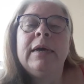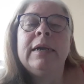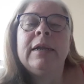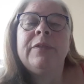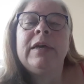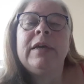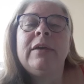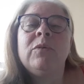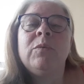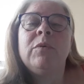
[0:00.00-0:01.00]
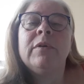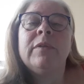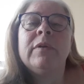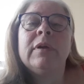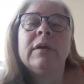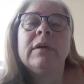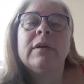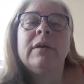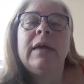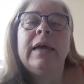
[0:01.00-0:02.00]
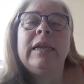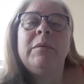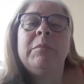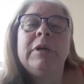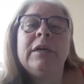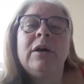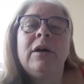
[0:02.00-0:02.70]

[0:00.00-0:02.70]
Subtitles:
And I think he's worth $80 million,